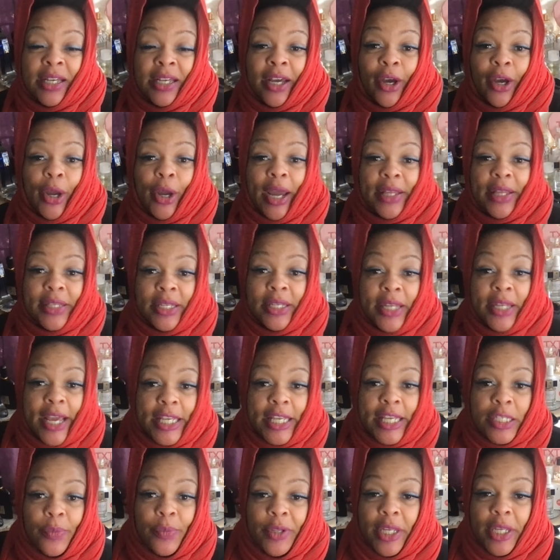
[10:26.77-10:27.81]
Okay, the
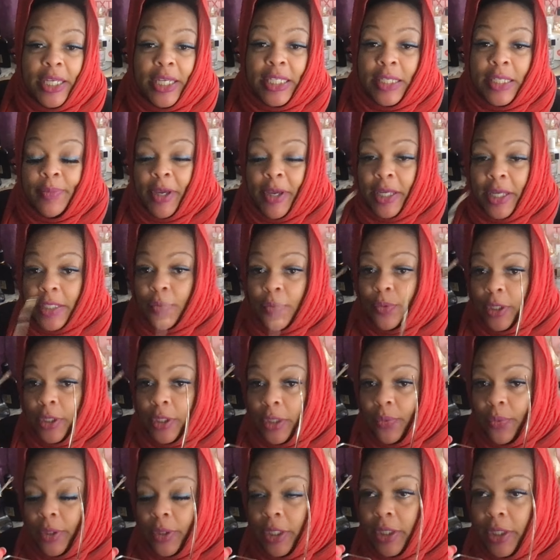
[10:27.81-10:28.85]
next one that smells really,
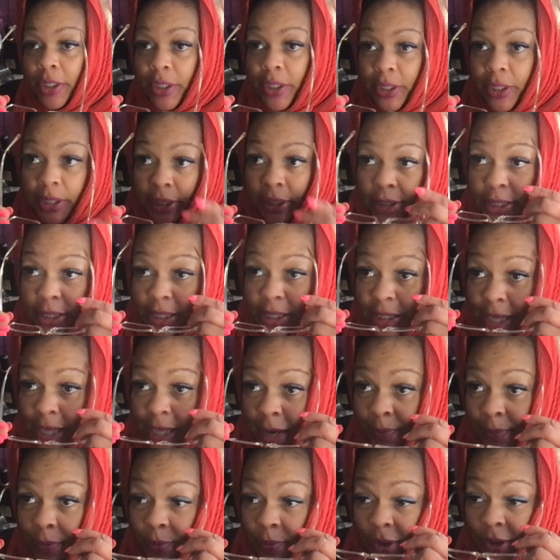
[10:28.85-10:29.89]
really good in this
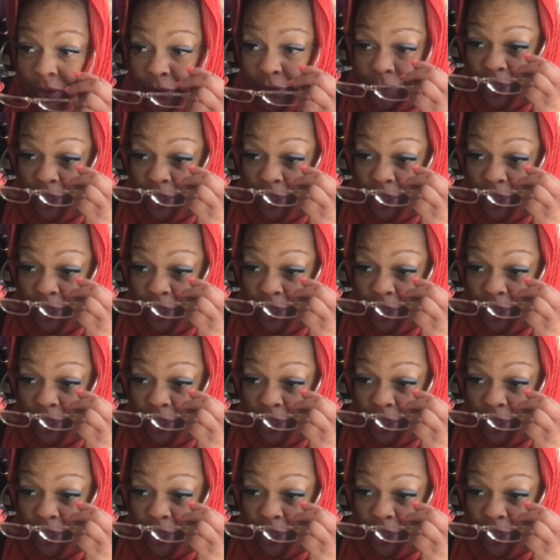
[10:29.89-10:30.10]
type of weather.